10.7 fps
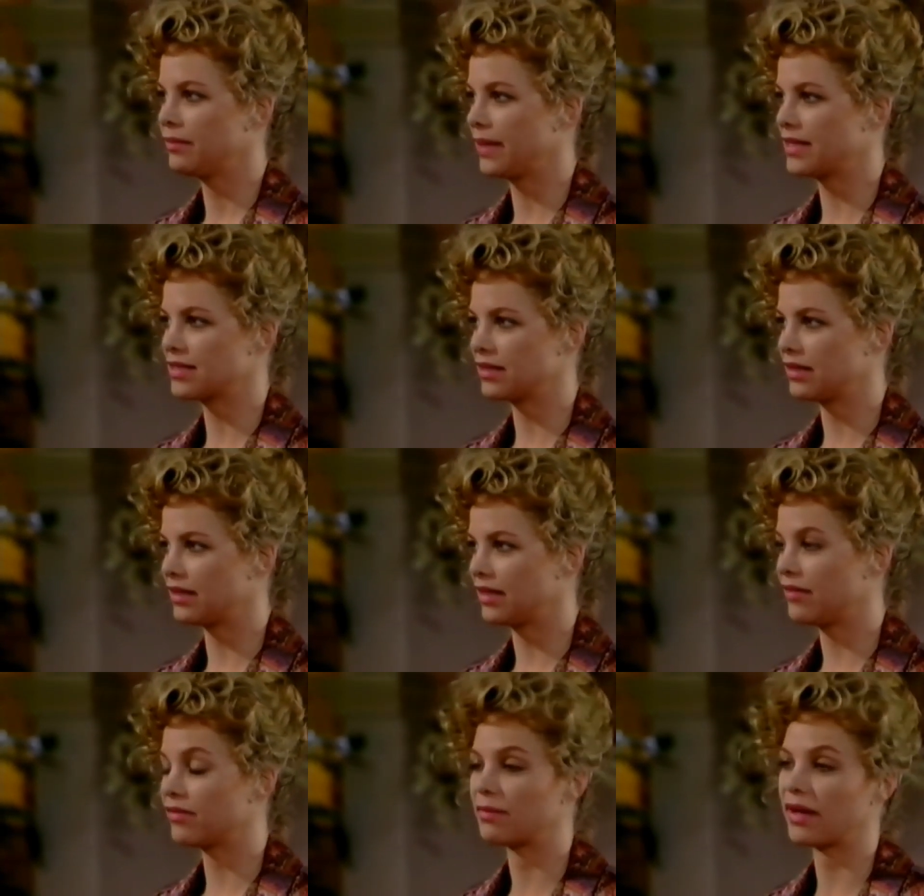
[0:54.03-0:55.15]
Mason, and
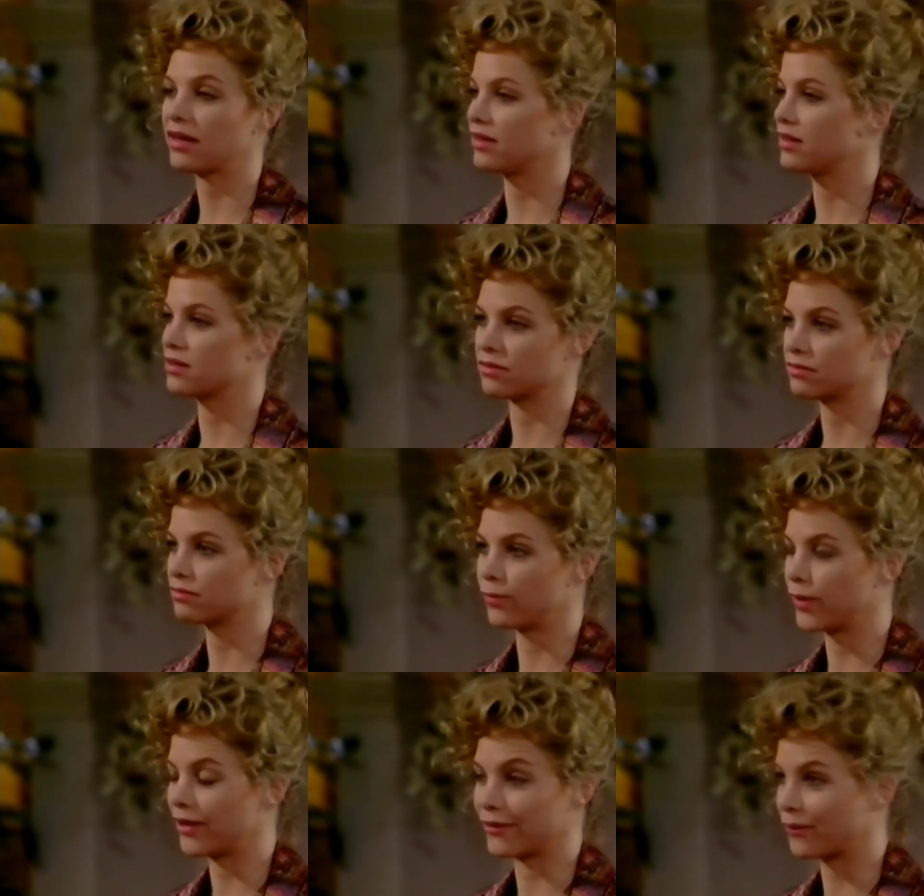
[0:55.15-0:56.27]
even Michael in his own
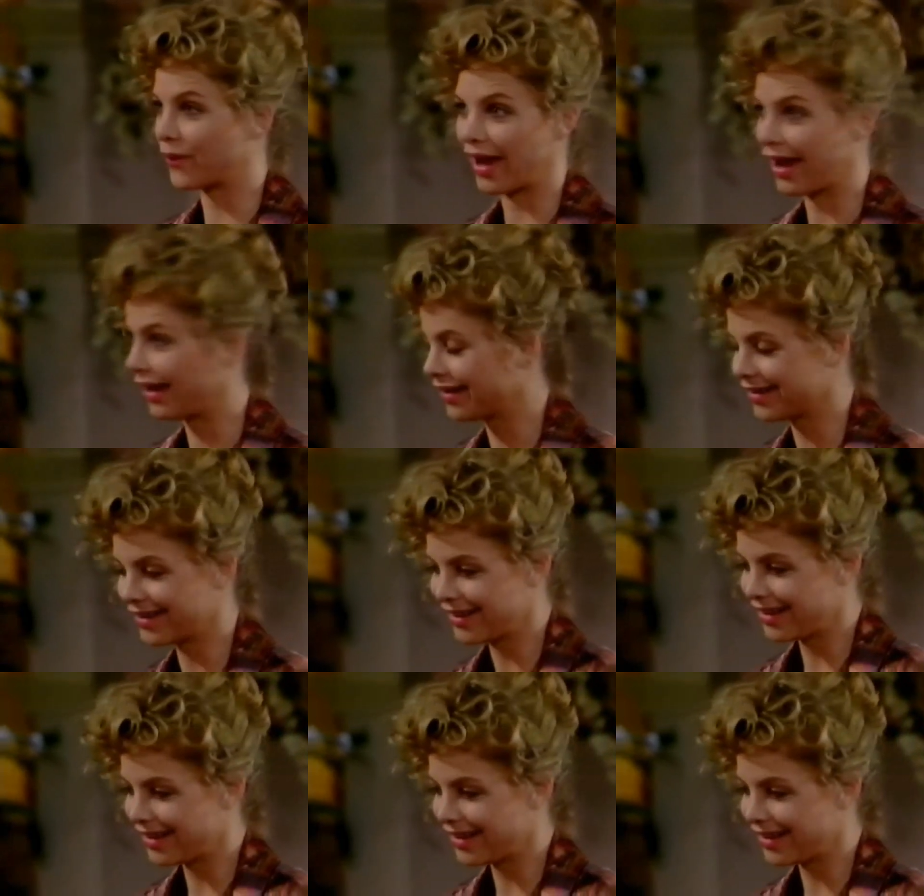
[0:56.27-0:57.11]
weird way.